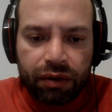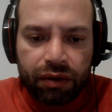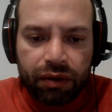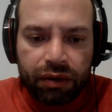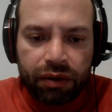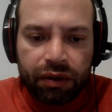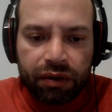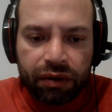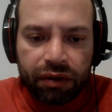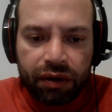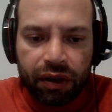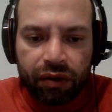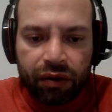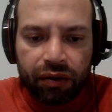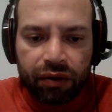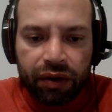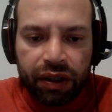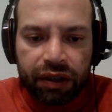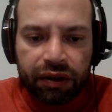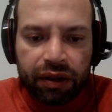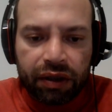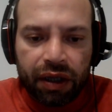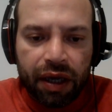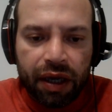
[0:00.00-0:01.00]

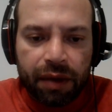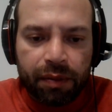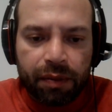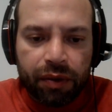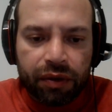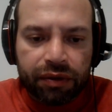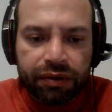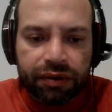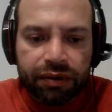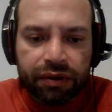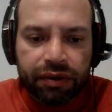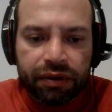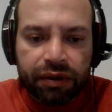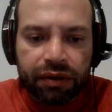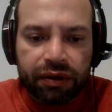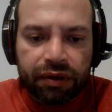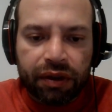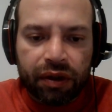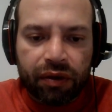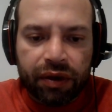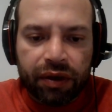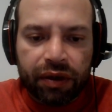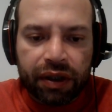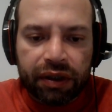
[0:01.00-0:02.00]
Interconnect cables.
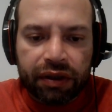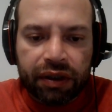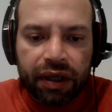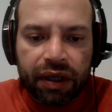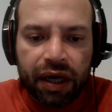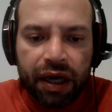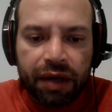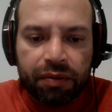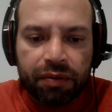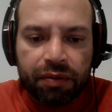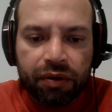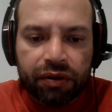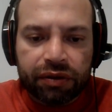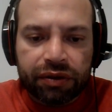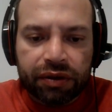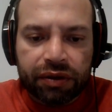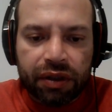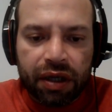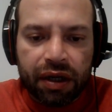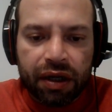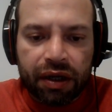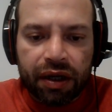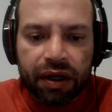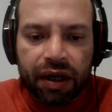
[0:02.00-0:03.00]
Interconnect cables
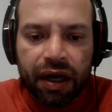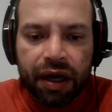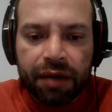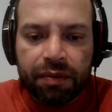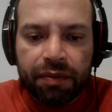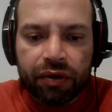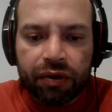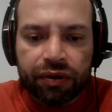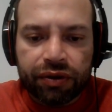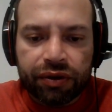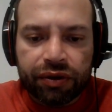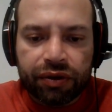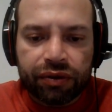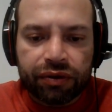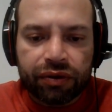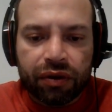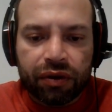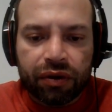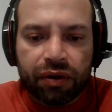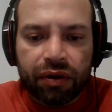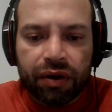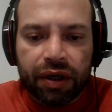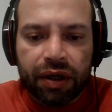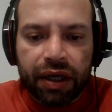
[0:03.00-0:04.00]
are cables used to
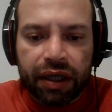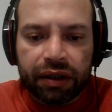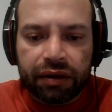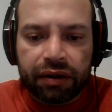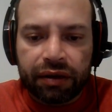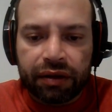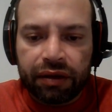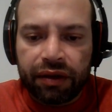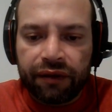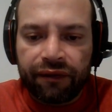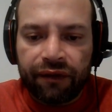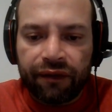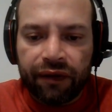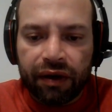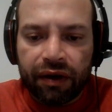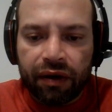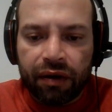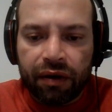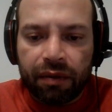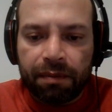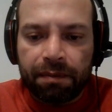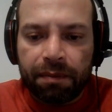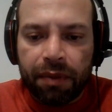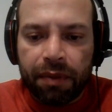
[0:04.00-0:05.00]
connect different
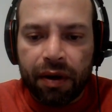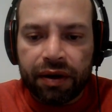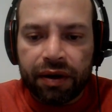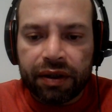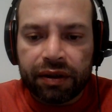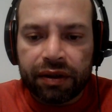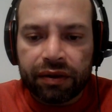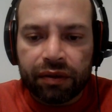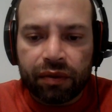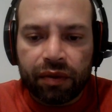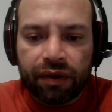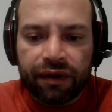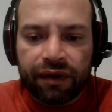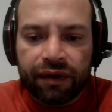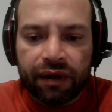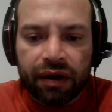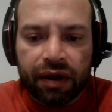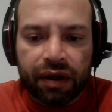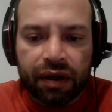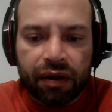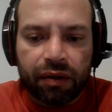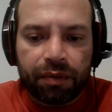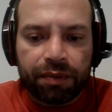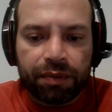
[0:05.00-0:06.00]
components
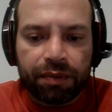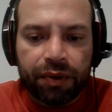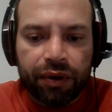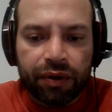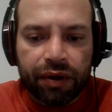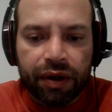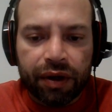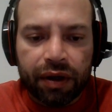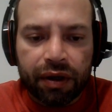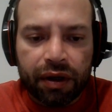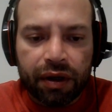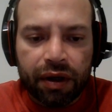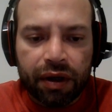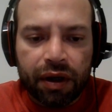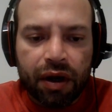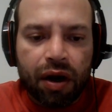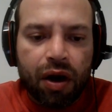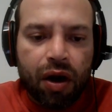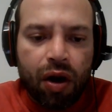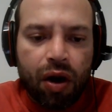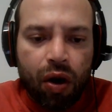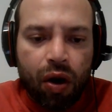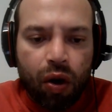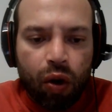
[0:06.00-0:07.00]
within a computer
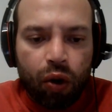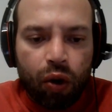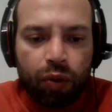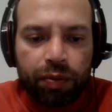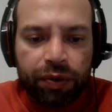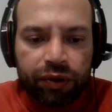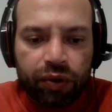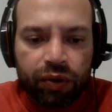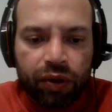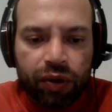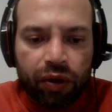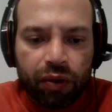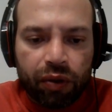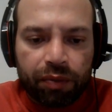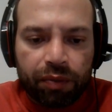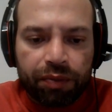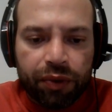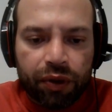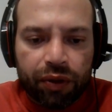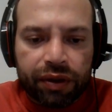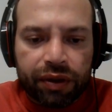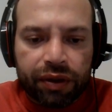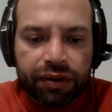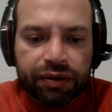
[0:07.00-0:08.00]
or between
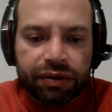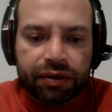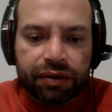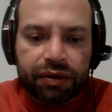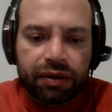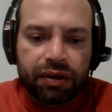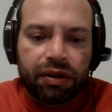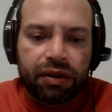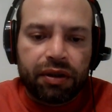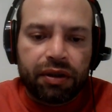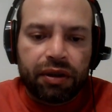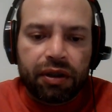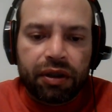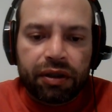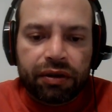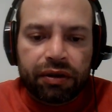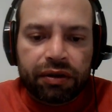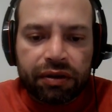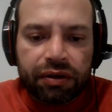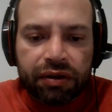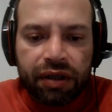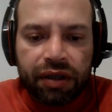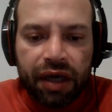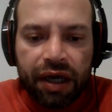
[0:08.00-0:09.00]
computers.
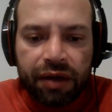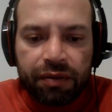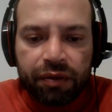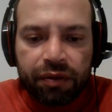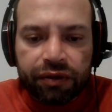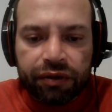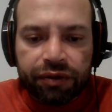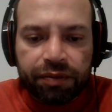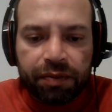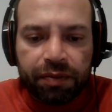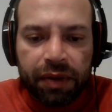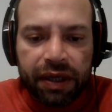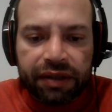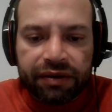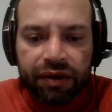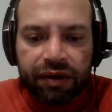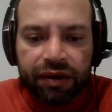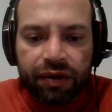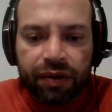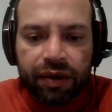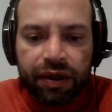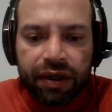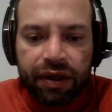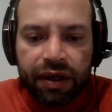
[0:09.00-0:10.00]
These cables play a
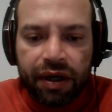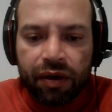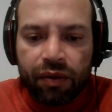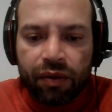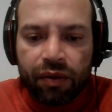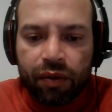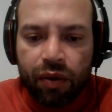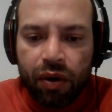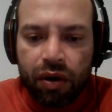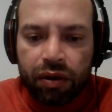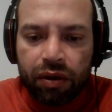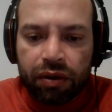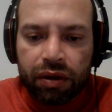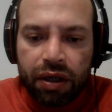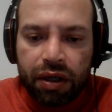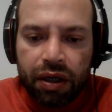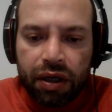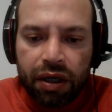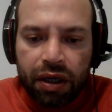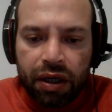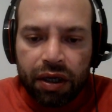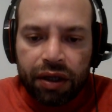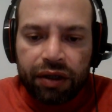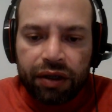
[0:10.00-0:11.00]
critical role
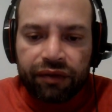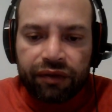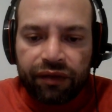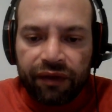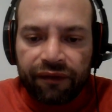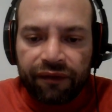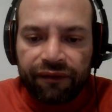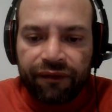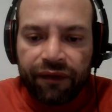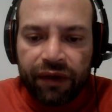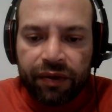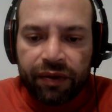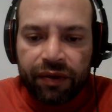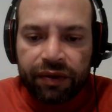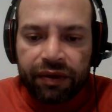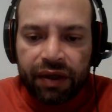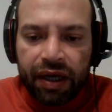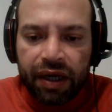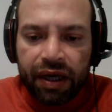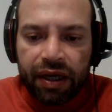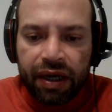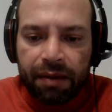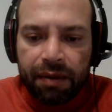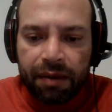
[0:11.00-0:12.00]
in transferring
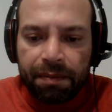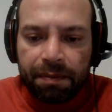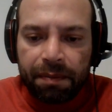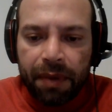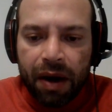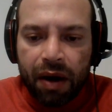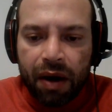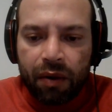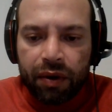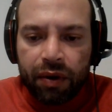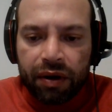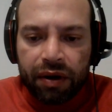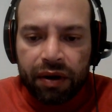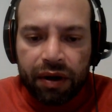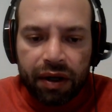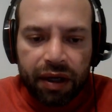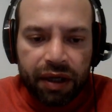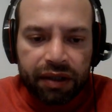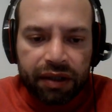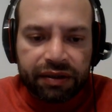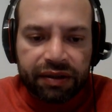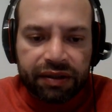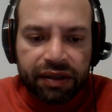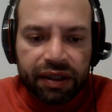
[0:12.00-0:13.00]
data, power,
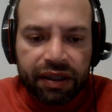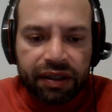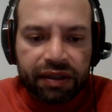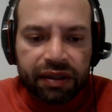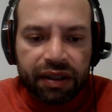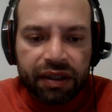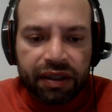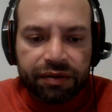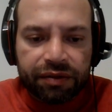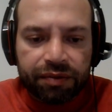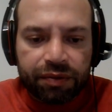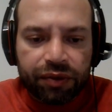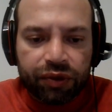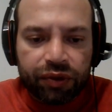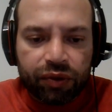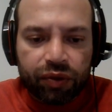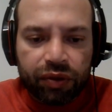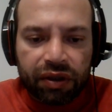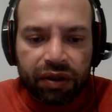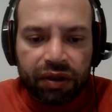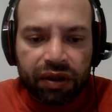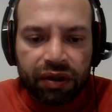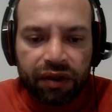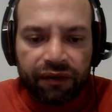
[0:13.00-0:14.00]
and signals
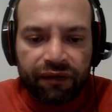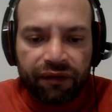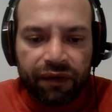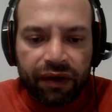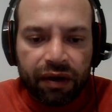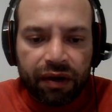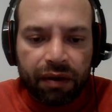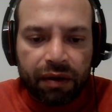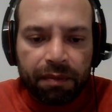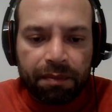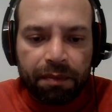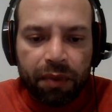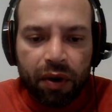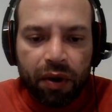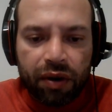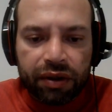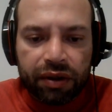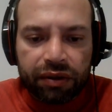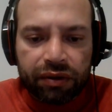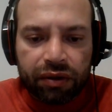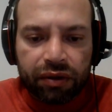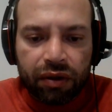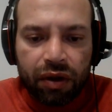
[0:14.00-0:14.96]
between the different components